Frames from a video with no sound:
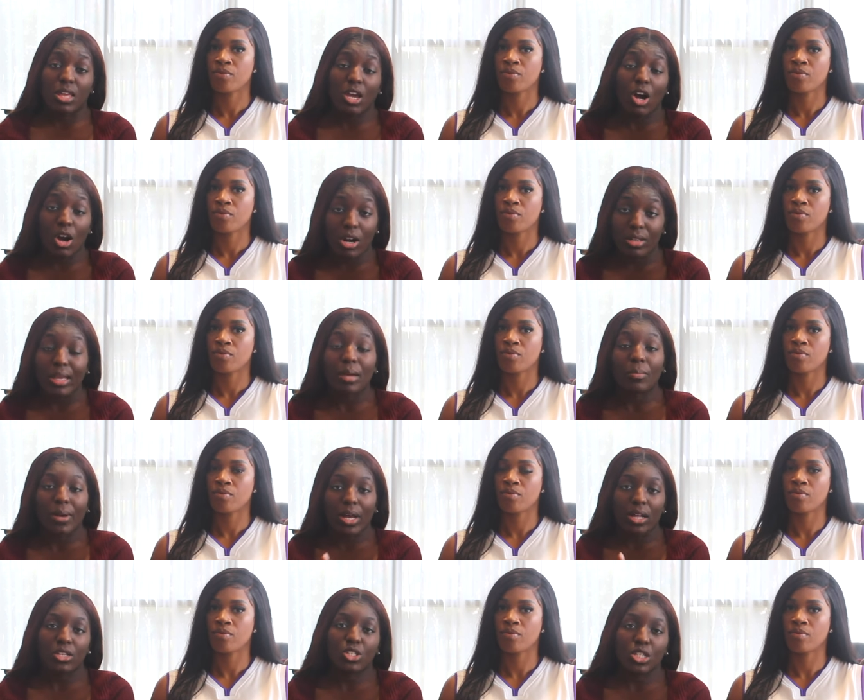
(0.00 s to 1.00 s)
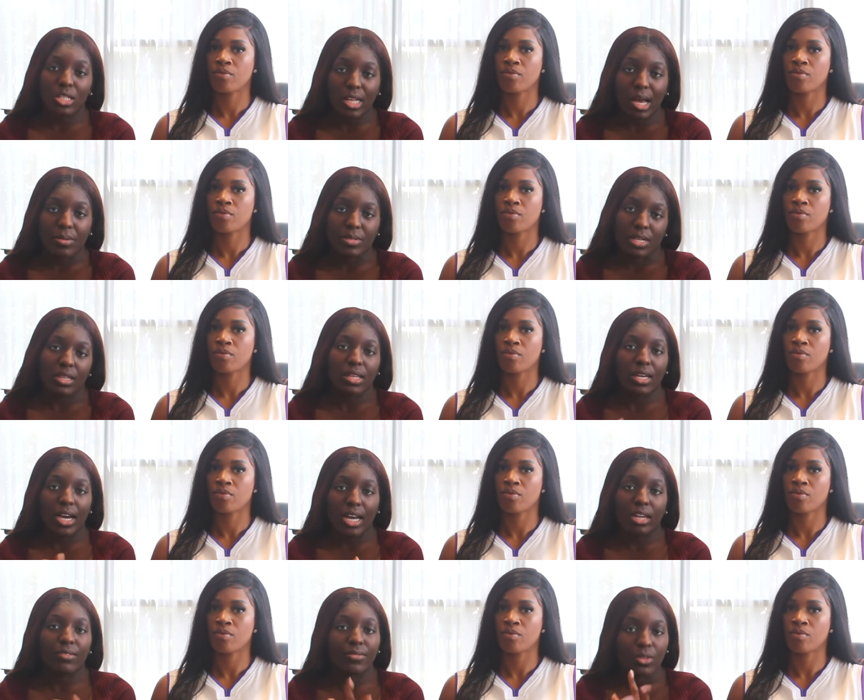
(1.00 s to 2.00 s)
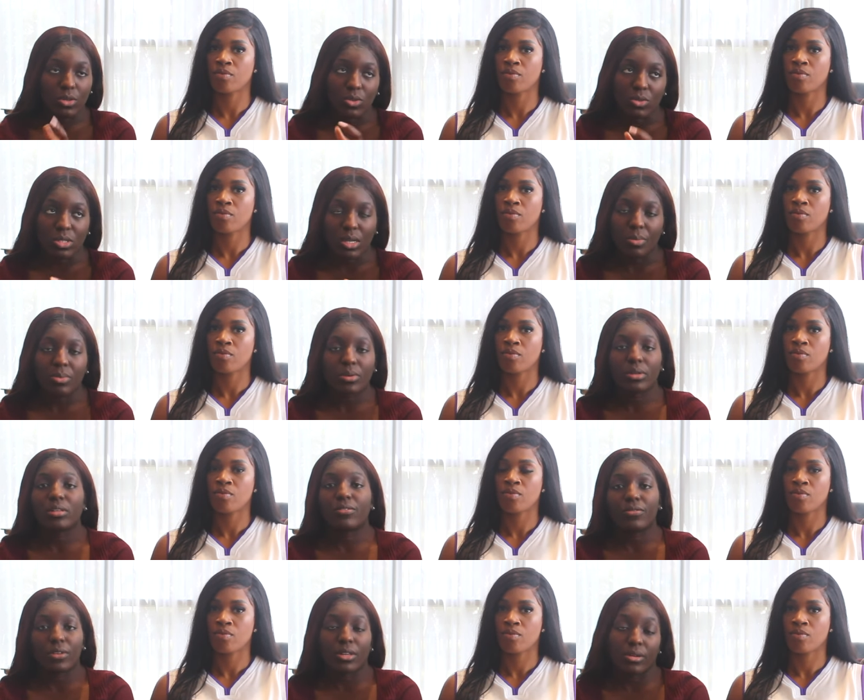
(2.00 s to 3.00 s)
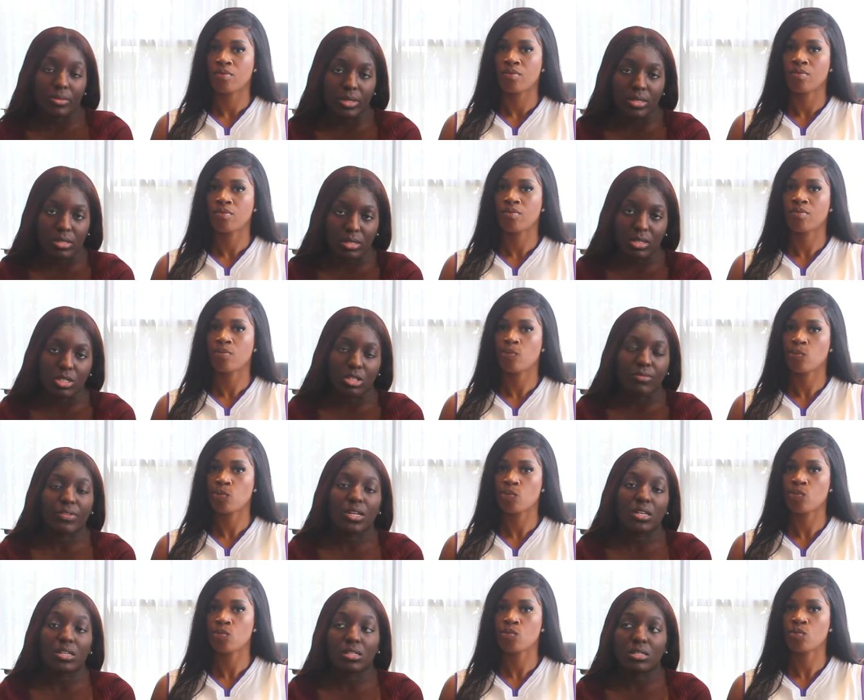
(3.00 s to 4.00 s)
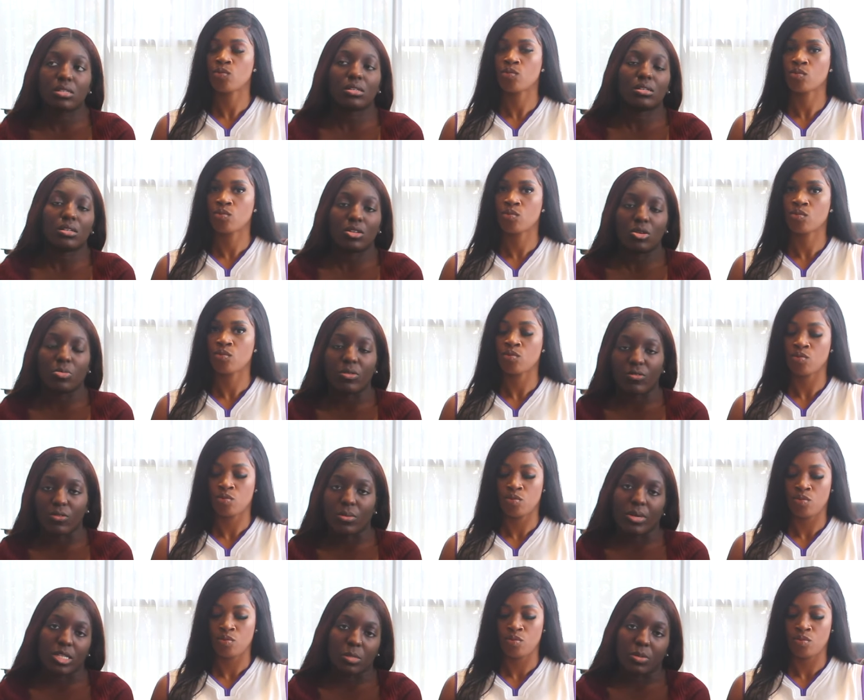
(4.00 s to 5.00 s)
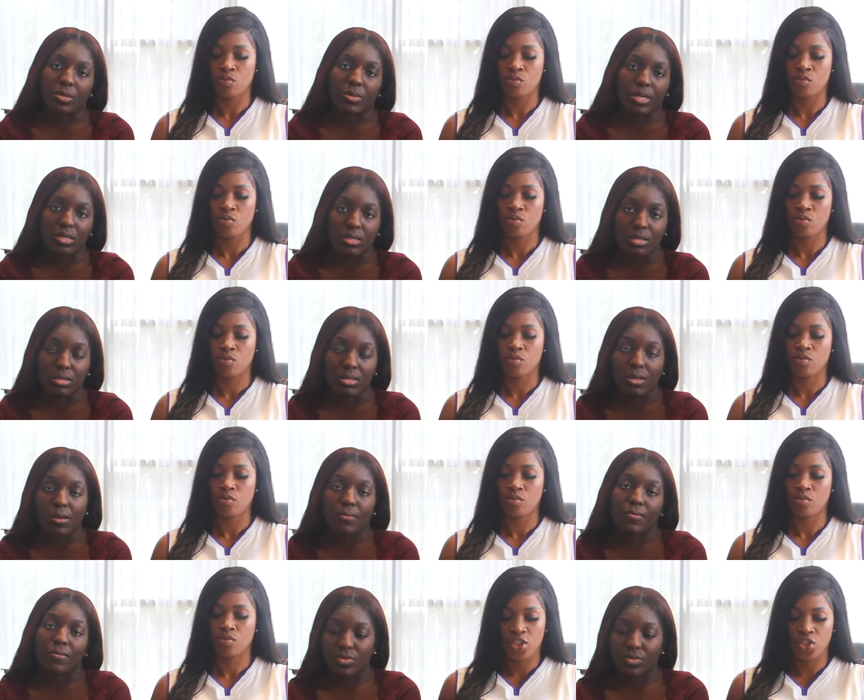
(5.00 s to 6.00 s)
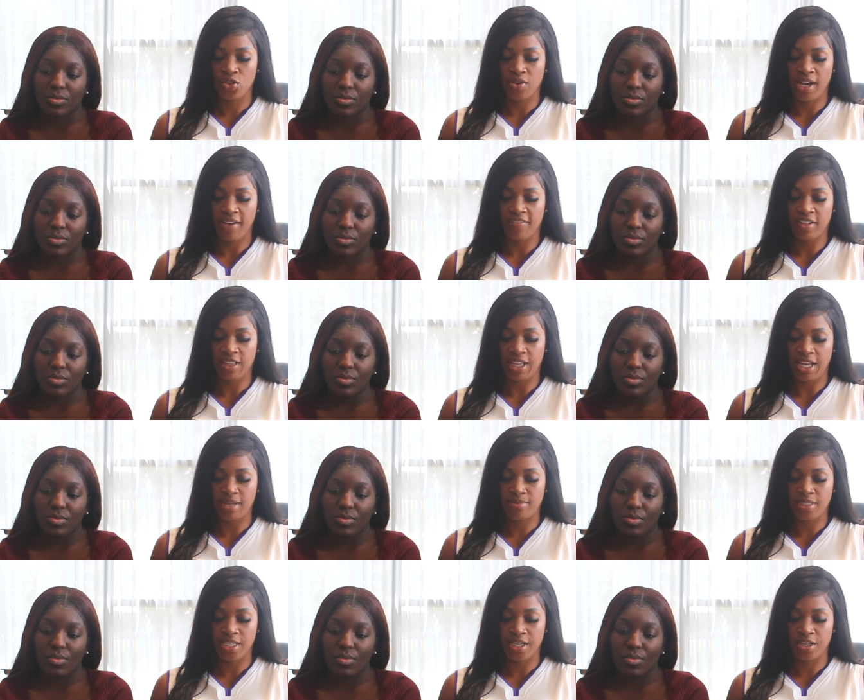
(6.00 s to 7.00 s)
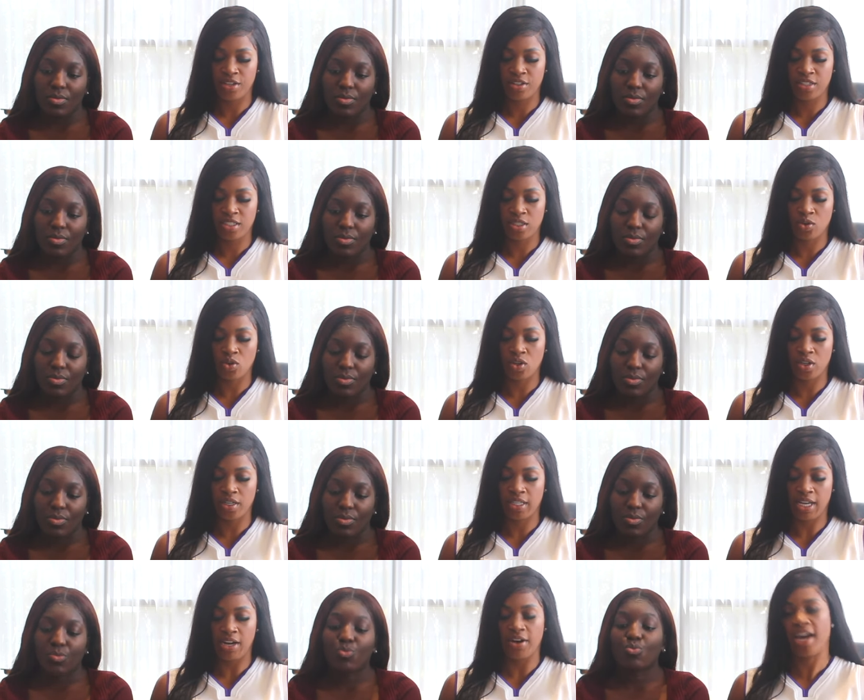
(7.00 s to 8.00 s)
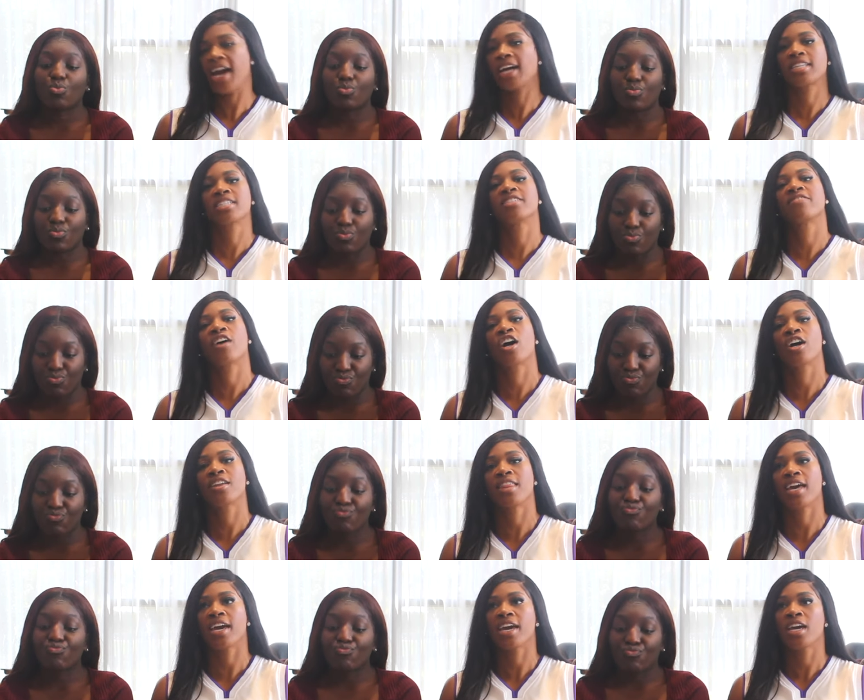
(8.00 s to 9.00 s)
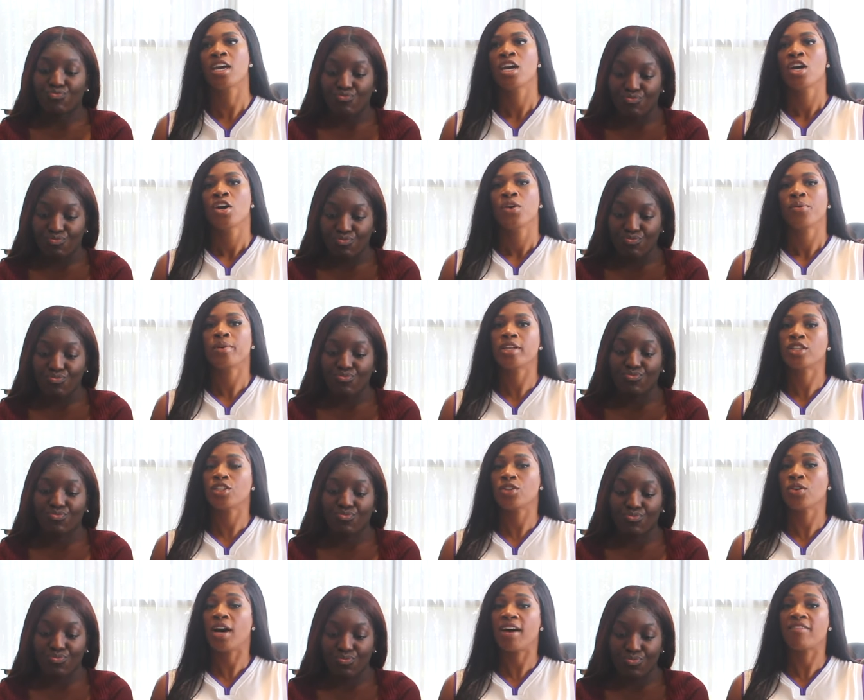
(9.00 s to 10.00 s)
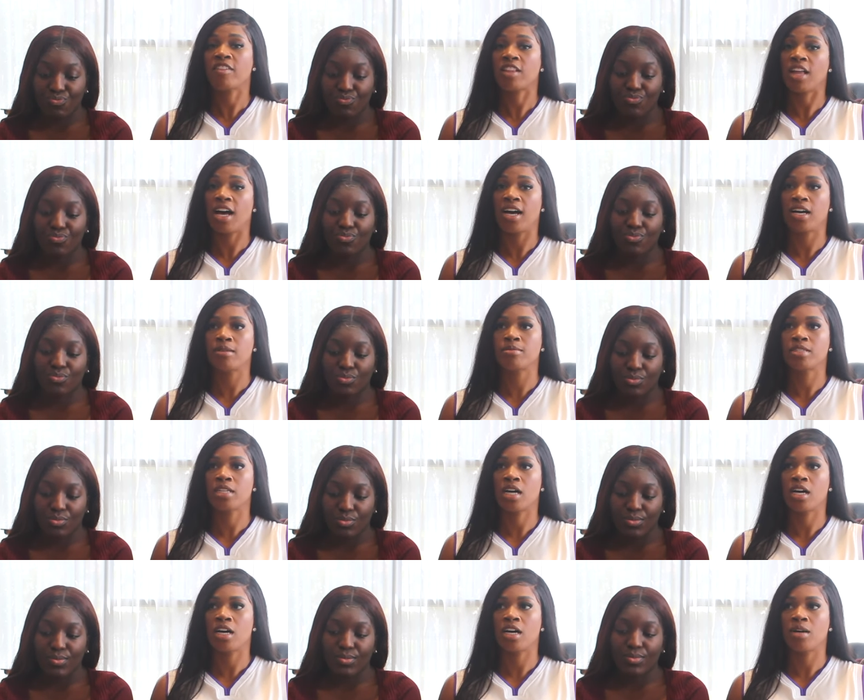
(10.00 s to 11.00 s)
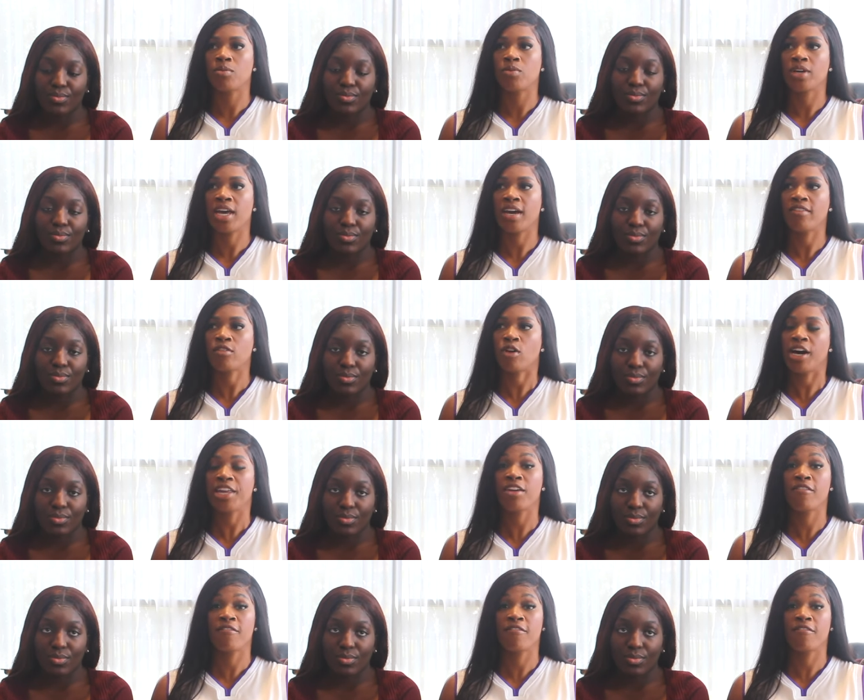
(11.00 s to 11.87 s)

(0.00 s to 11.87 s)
Speaker 1: they are like biology labs that they kind of use temporarily for their research if they need to, you know, perform experiments and stuff.
Speaker 2: Do you have clubs at your school and how active are they? We do have clubs. Um, we have quite a